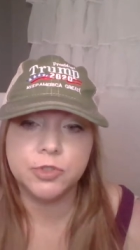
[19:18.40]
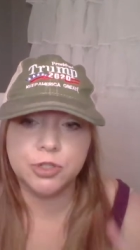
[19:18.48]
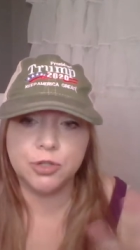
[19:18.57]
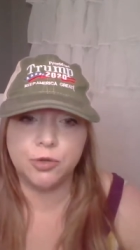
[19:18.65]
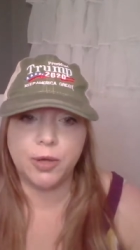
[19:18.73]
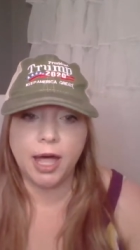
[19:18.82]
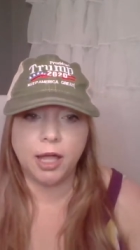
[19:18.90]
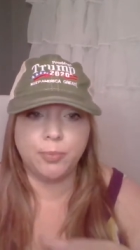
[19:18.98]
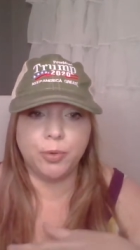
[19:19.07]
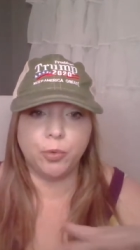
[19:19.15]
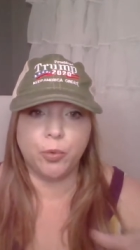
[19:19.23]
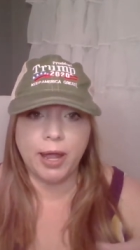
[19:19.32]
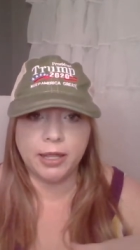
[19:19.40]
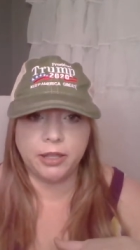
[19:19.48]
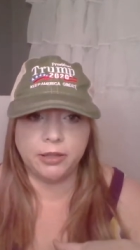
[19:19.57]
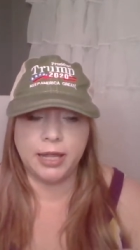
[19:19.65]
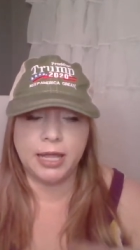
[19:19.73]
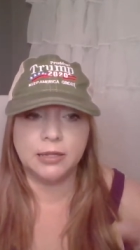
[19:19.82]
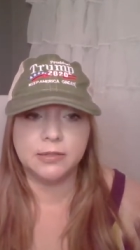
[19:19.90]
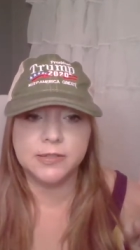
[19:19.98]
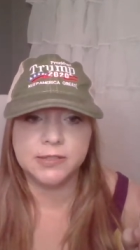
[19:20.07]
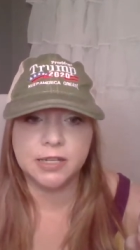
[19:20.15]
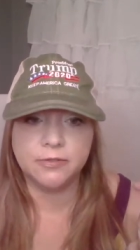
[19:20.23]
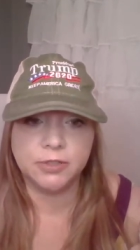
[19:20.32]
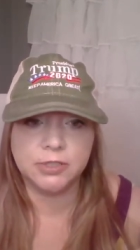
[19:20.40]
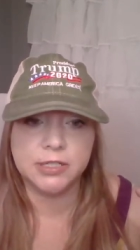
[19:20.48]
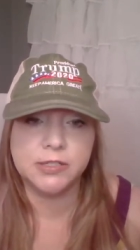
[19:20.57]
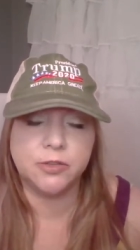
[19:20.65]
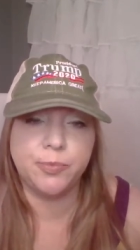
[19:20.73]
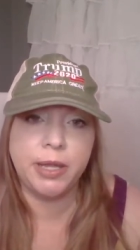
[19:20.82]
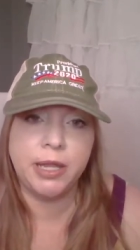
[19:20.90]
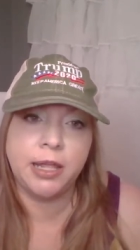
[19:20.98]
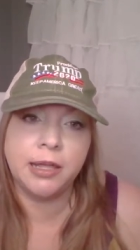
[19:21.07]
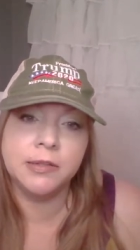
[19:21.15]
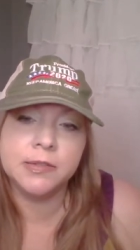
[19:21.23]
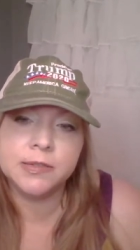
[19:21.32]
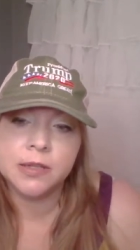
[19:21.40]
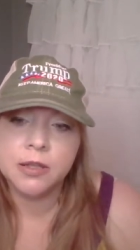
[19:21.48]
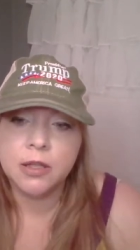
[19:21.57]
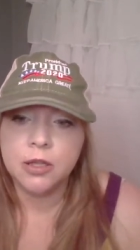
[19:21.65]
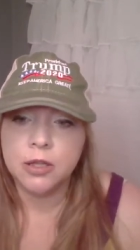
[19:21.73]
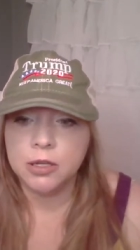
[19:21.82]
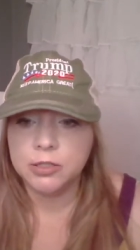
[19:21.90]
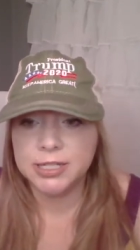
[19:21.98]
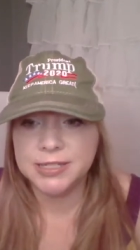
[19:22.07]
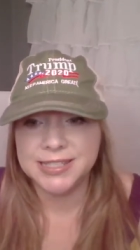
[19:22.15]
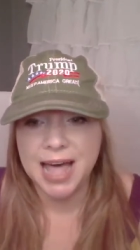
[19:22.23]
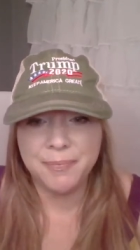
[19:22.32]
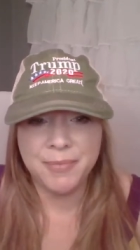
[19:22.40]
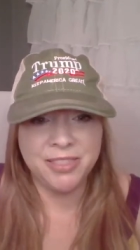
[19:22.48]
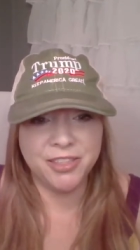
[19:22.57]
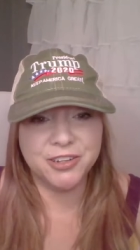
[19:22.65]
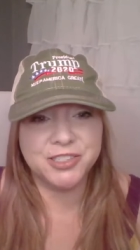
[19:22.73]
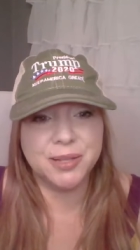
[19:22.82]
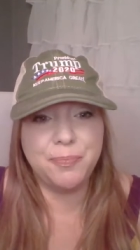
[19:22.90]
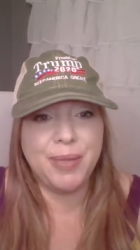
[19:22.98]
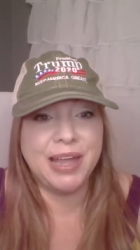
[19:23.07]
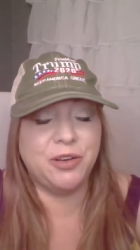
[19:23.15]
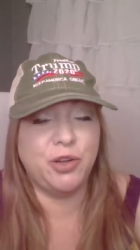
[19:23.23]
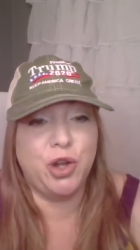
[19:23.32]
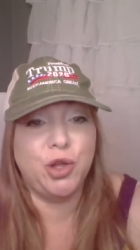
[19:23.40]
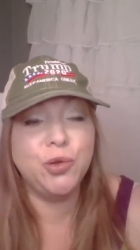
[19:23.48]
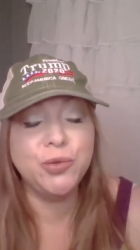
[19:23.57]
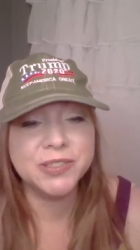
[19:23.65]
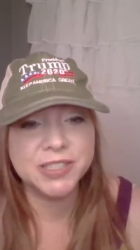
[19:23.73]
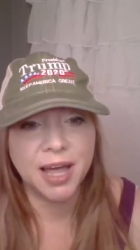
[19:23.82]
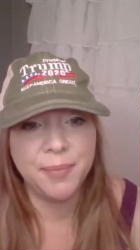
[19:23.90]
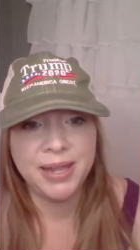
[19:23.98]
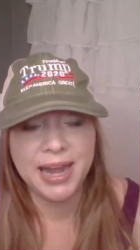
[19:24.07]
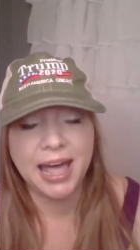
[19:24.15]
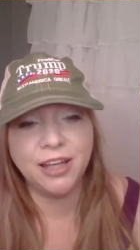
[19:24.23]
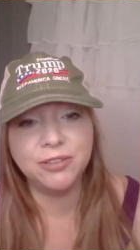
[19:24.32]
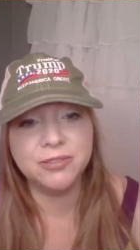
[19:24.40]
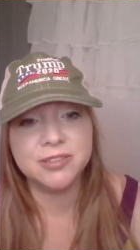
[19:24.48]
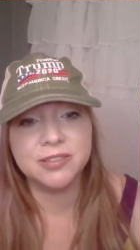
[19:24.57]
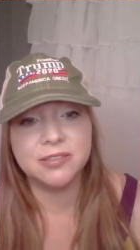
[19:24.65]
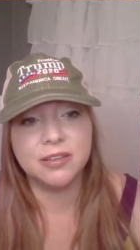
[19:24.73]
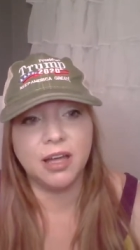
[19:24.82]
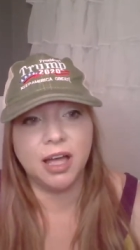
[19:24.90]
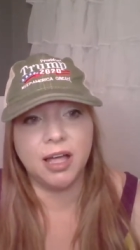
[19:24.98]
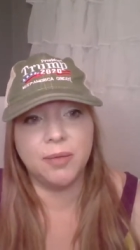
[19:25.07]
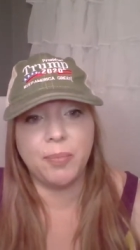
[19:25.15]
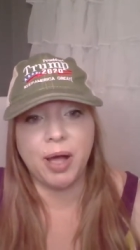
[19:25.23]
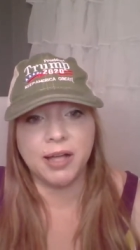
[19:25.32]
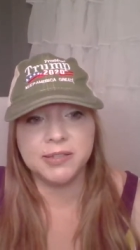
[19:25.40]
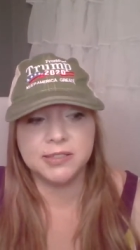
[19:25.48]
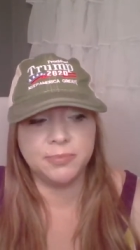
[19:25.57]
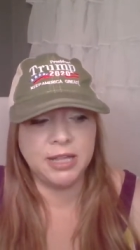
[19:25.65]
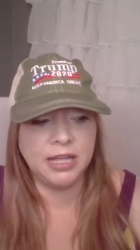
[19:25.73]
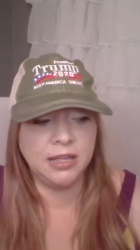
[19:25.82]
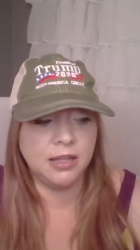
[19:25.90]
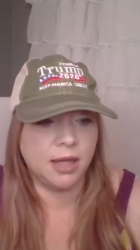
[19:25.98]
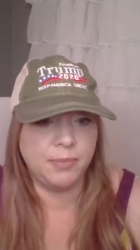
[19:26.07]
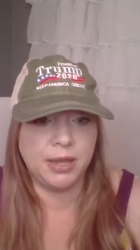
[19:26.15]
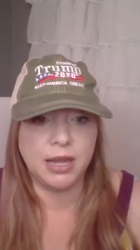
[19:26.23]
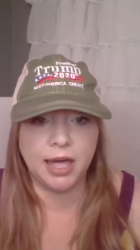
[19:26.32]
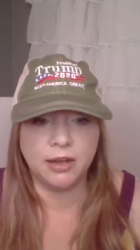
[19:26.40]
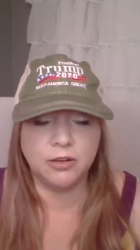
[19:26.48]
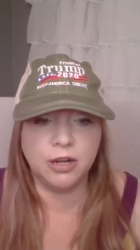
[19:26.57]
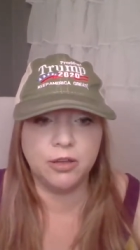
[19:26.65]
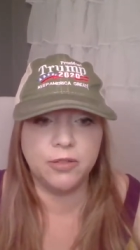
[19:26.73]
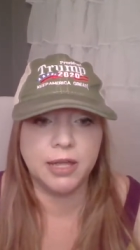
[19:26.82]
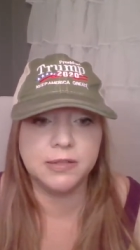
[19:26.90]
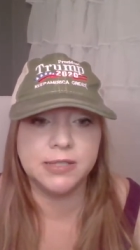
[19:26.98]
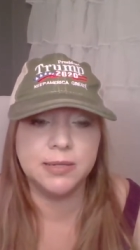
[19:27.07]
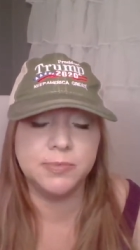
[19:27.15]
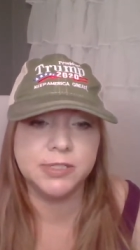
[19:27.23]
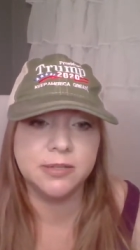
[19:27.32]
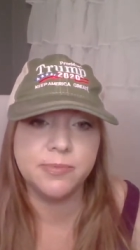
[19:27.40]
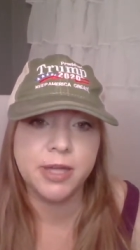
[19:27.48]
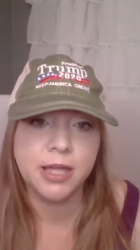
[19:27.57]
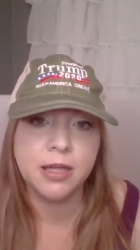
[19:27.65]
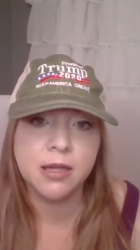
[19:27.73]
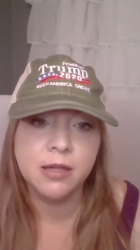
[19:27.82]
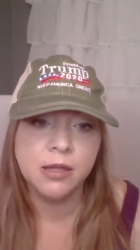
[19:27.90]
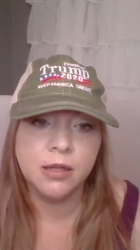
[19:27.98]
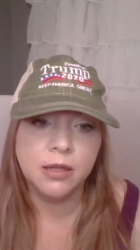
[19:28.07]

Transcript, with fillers: to help regulate civil disobedience does that mean there's some big news coming out? Um, possibly. I mean, I don't know. That seems to be